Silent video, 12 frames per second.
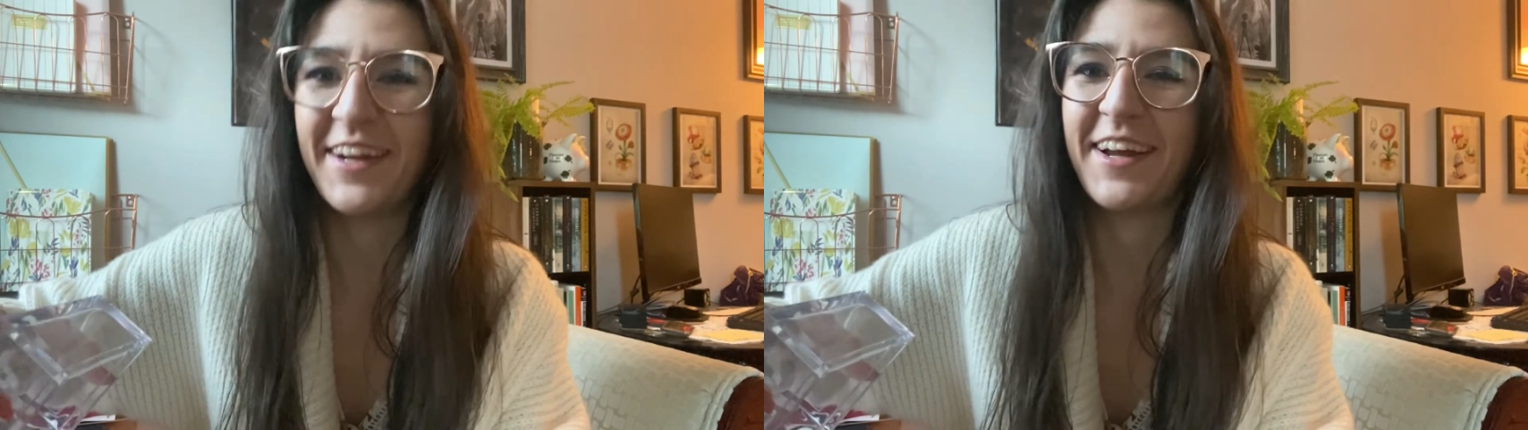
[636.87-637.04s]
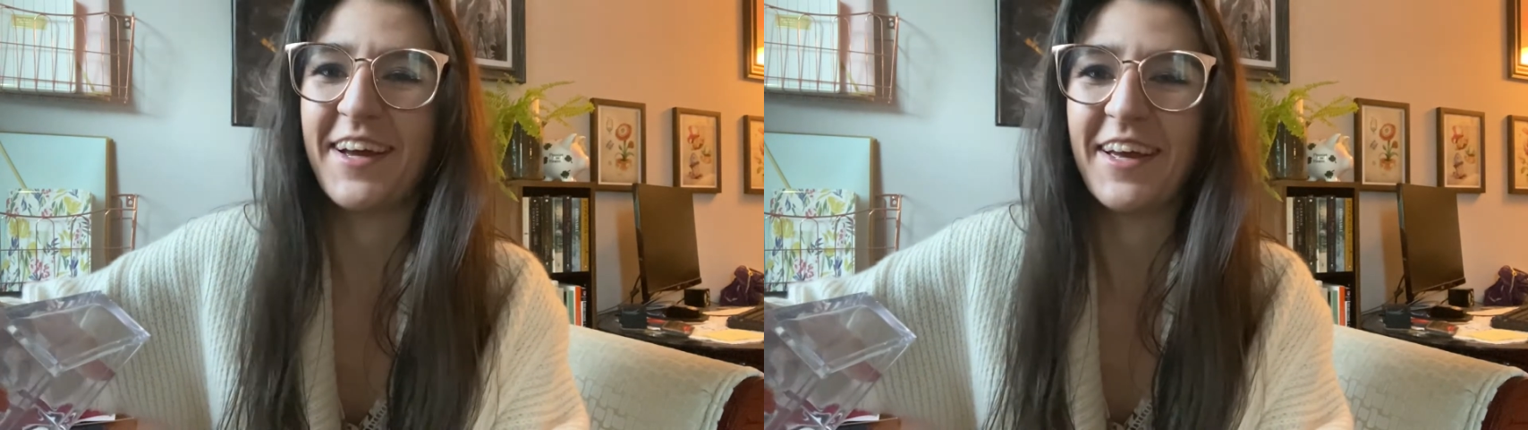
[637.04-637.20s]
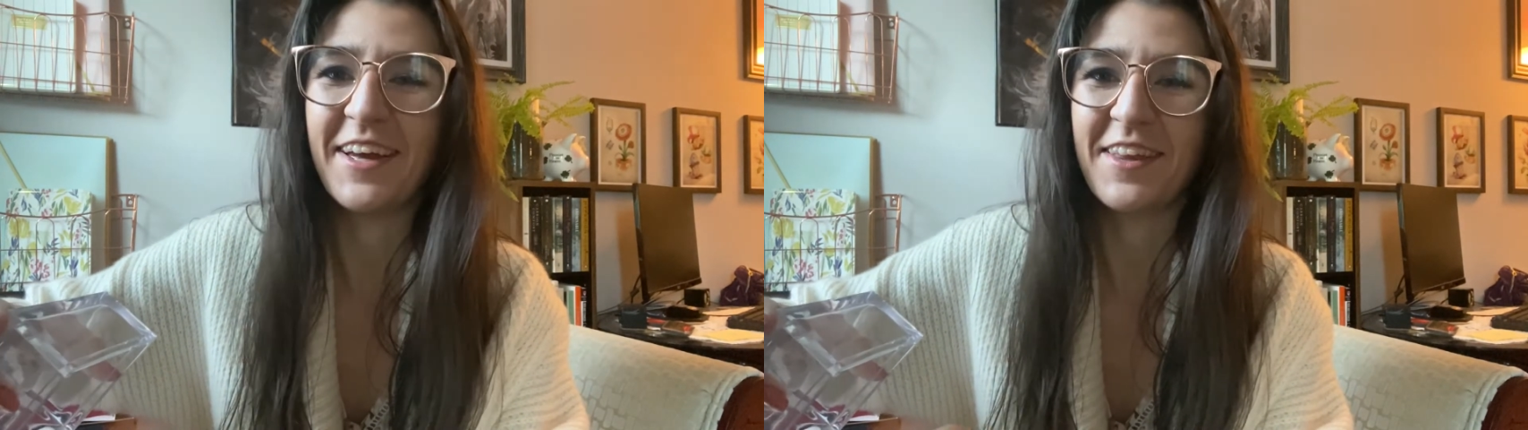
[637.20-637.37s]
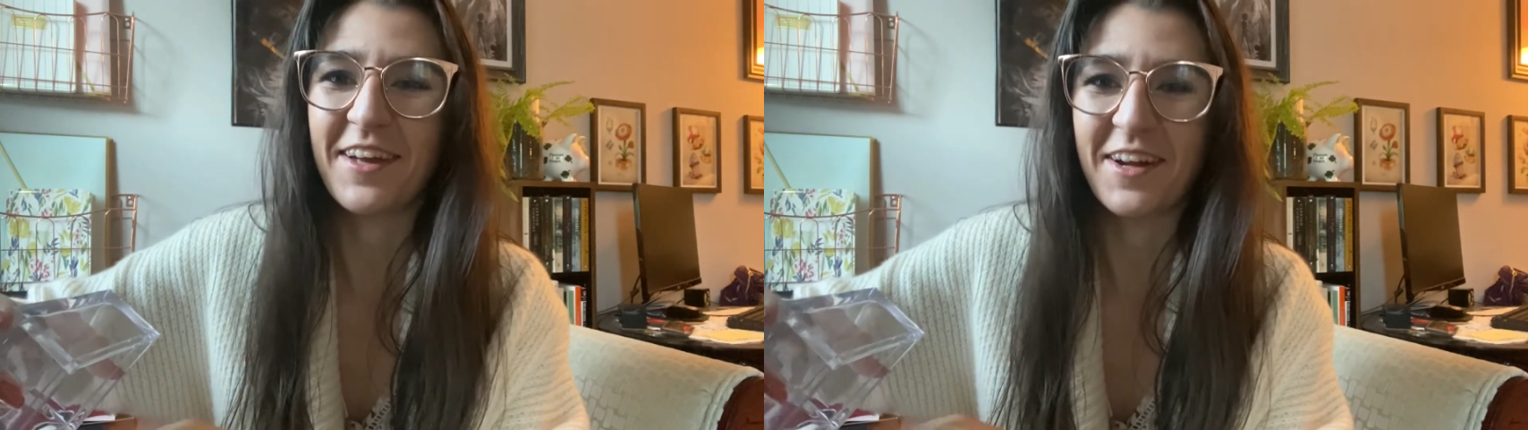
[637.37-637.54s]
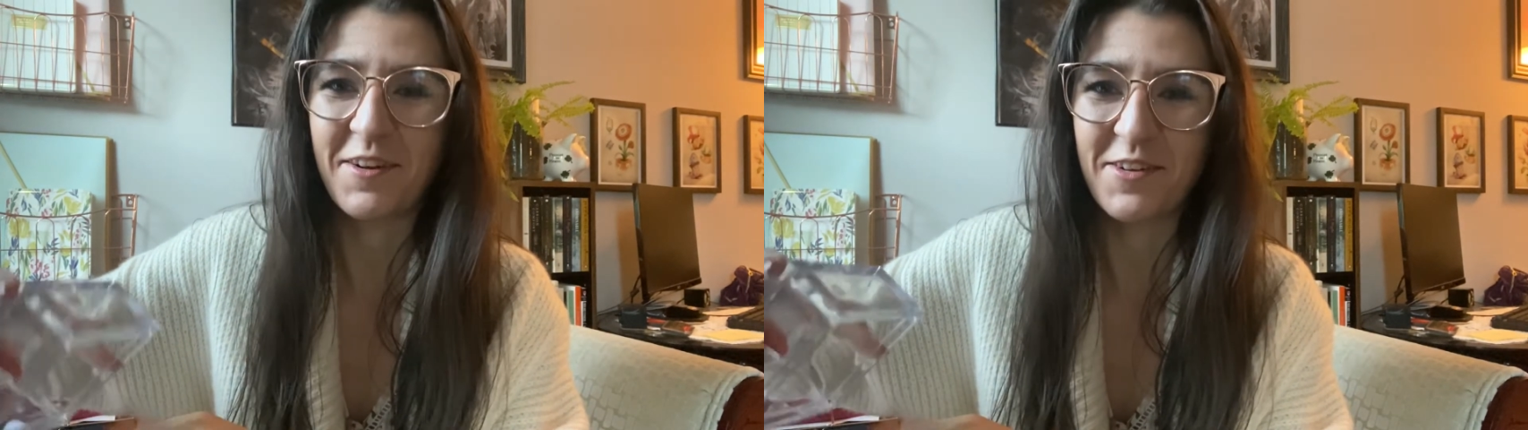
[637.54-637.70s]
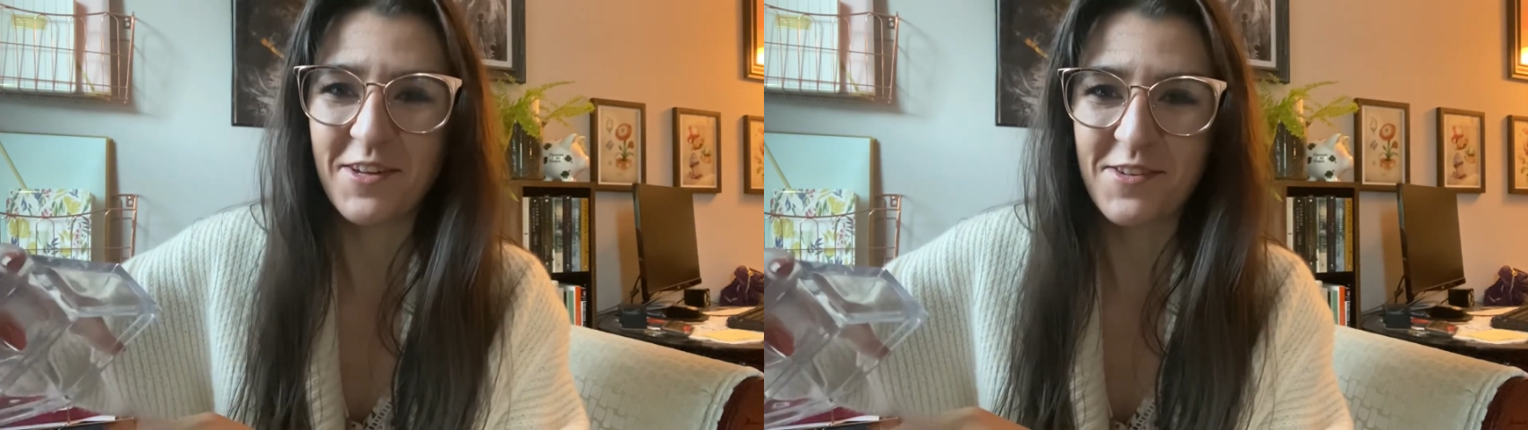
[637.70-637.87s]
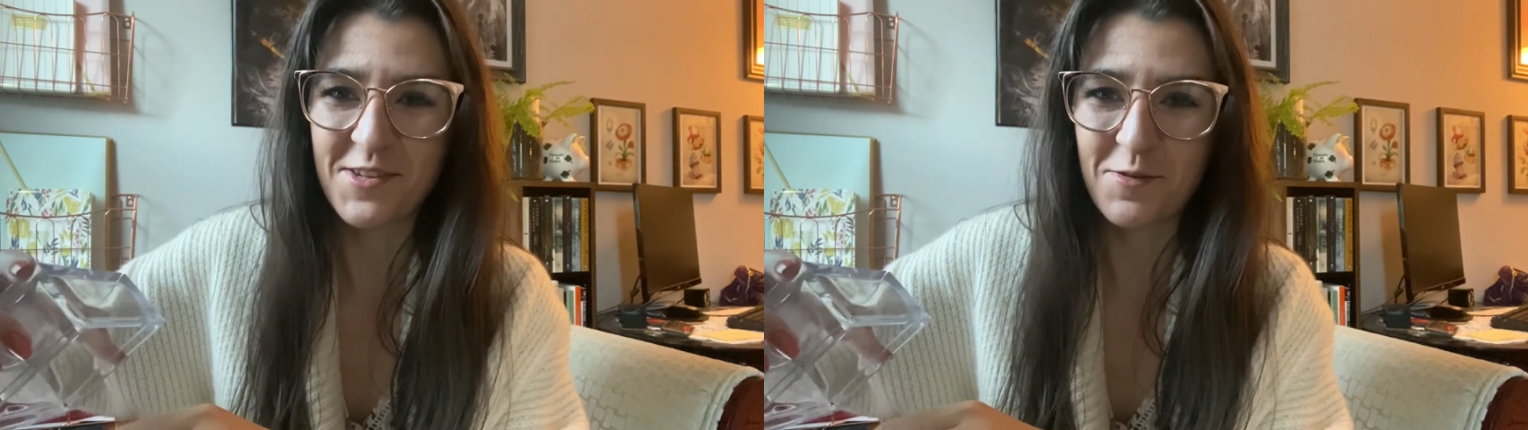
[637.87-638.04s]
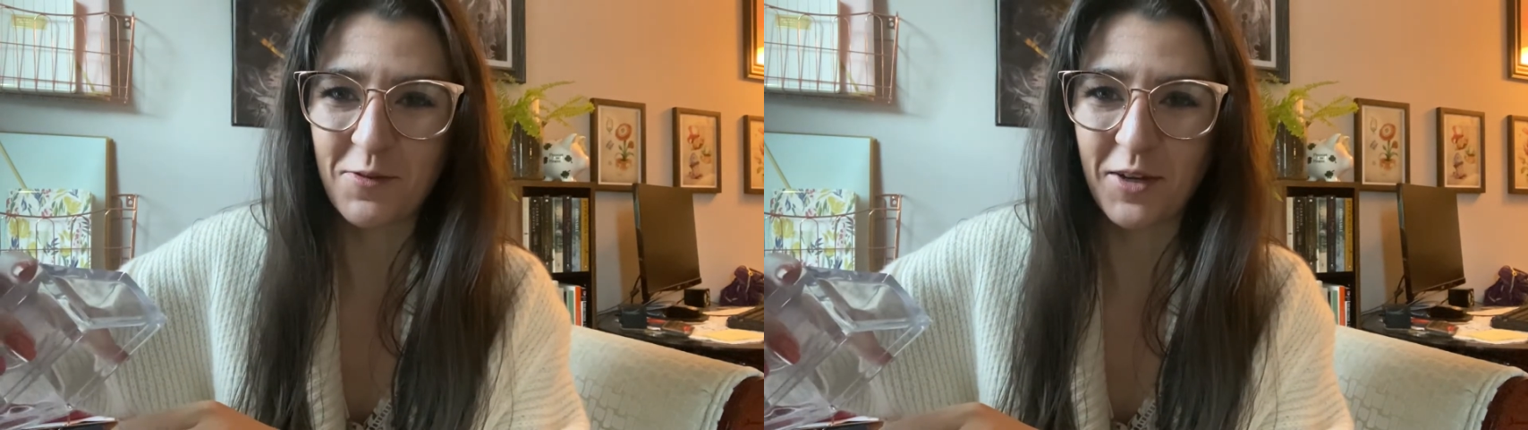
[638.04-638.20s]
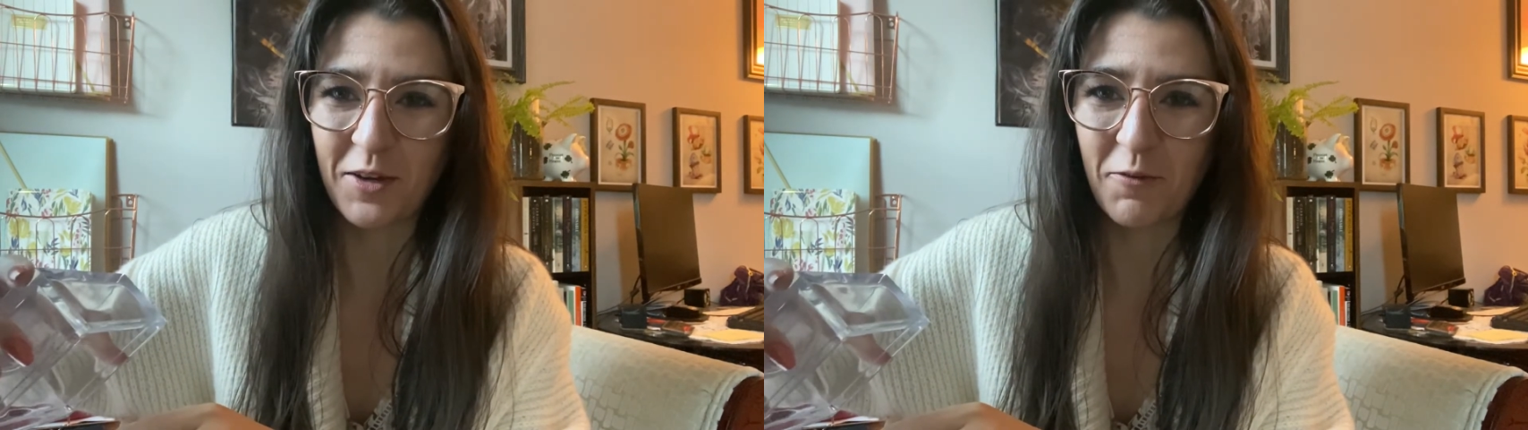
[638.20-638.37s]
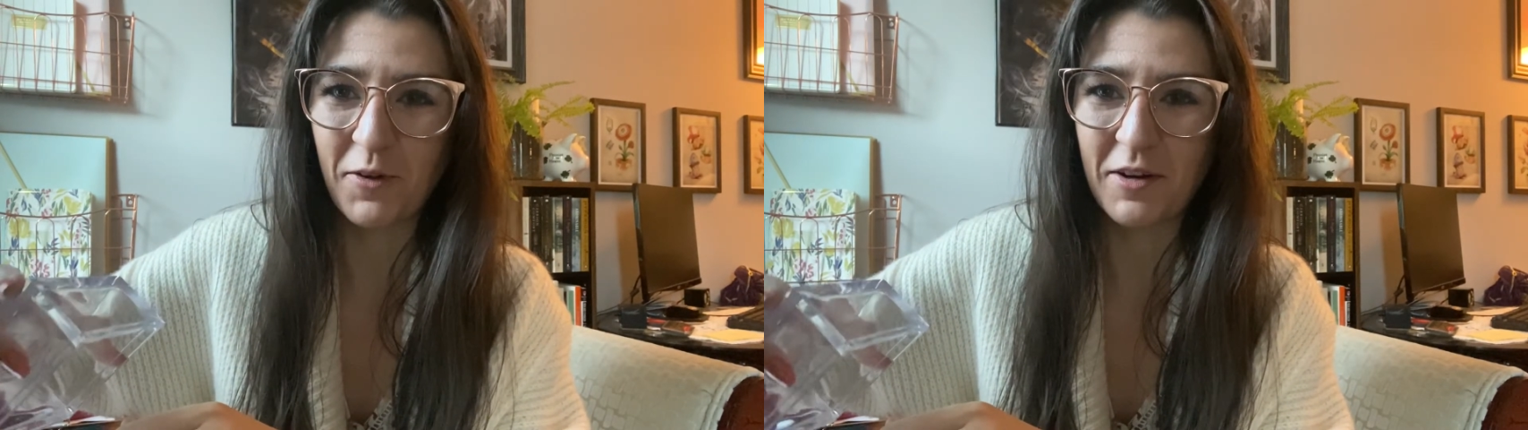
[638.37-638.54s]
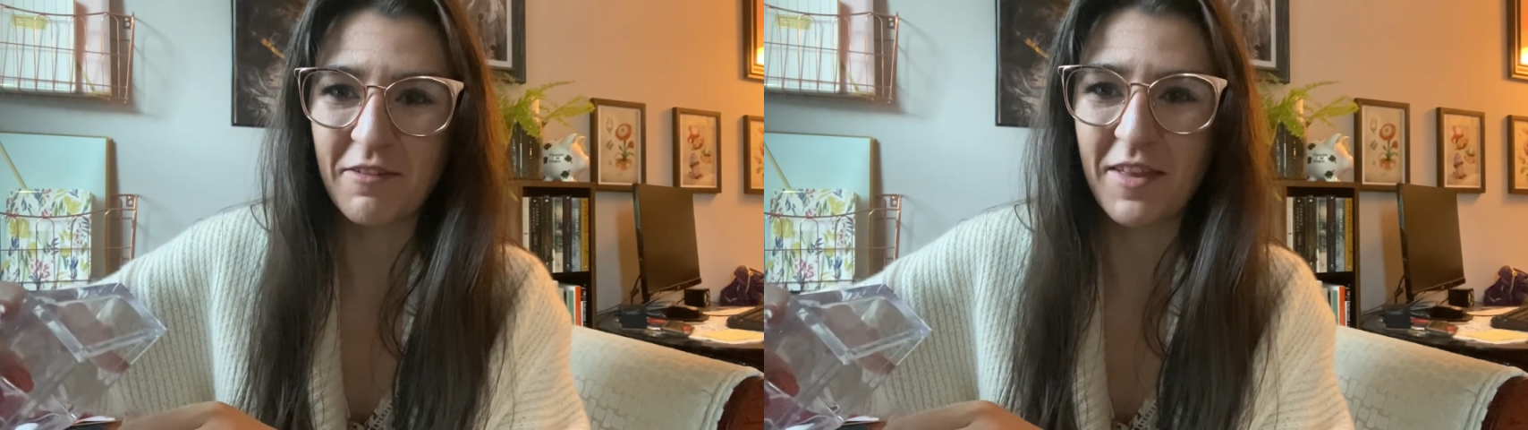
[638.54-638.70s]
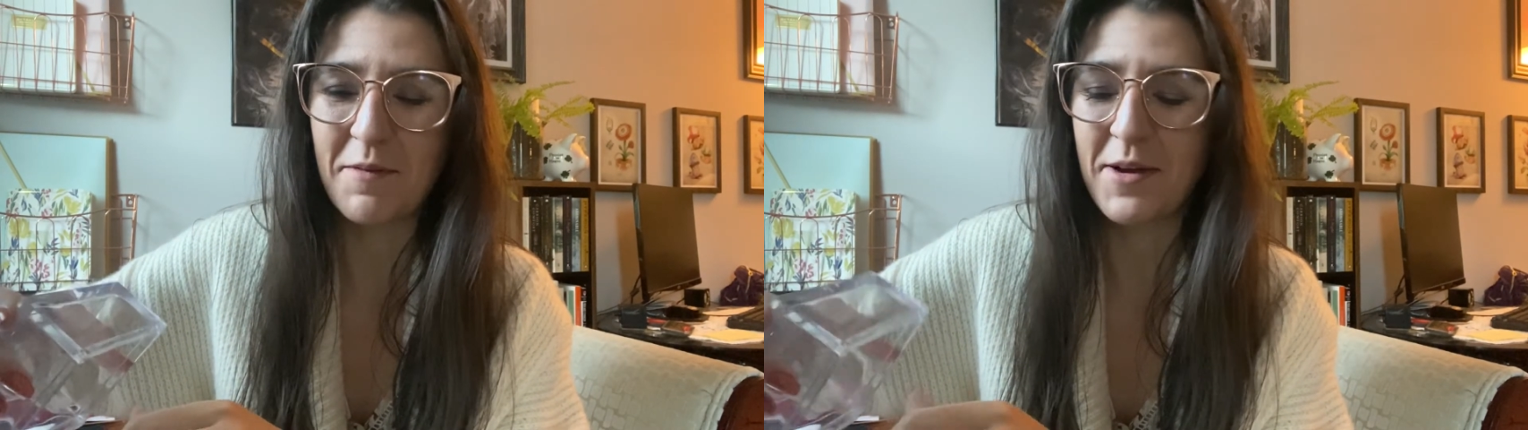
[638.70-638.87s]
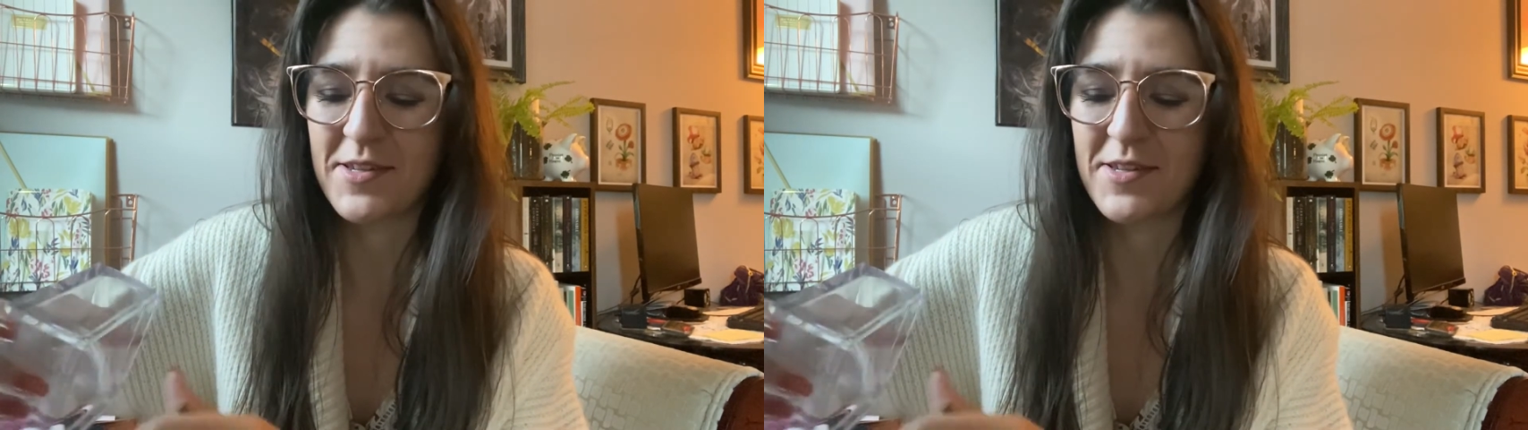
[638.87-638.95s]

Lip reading: And I thought I would use like one of them